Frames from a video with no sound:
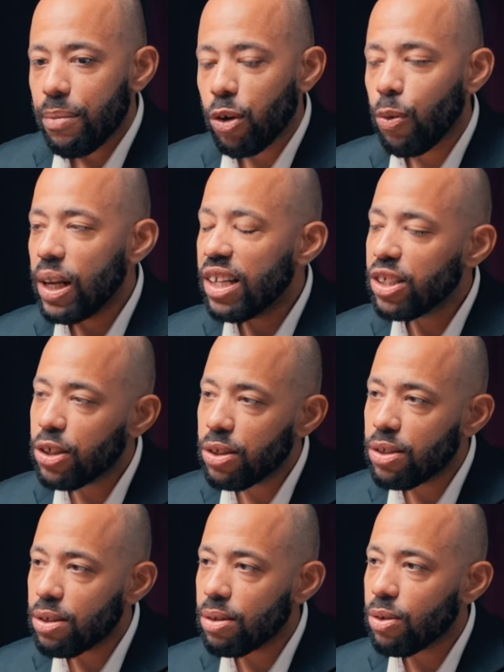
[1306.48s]
the
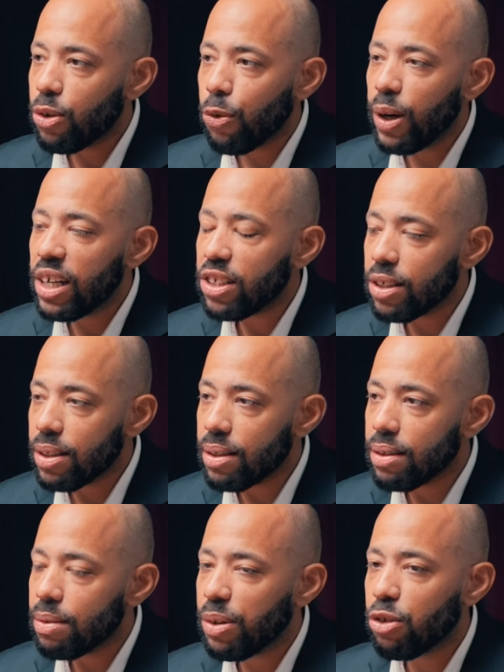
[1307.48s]

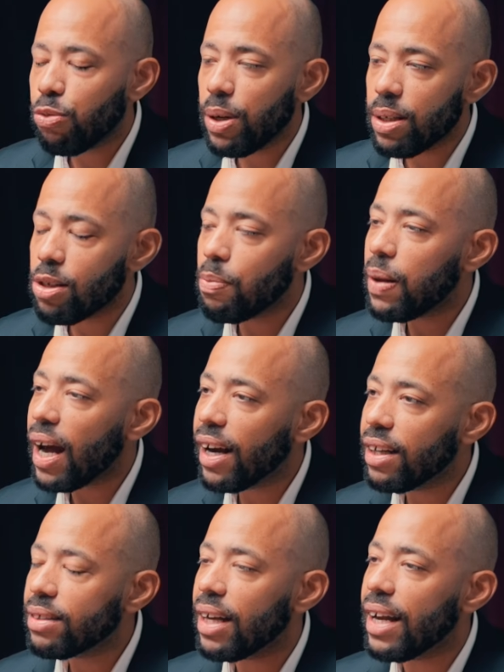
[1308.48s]
relations between
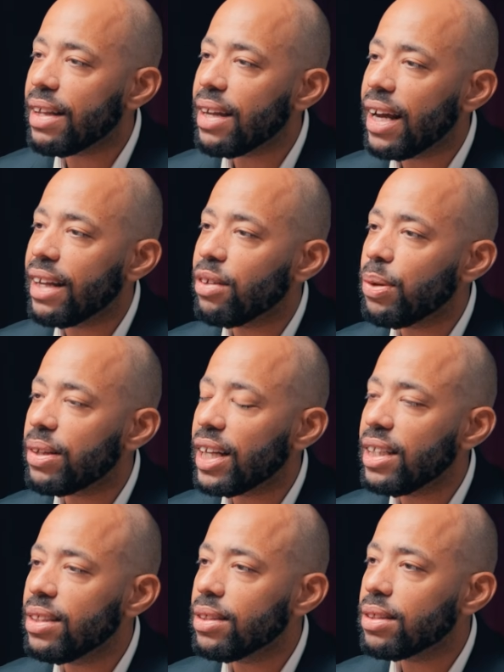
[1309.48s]
suppliers and
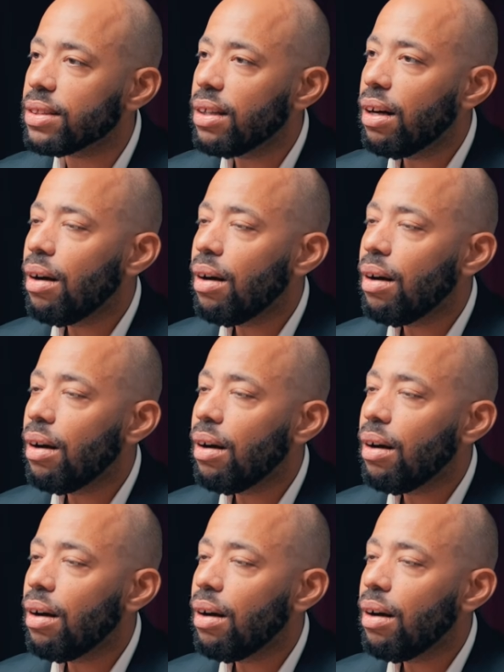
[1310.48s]
retailers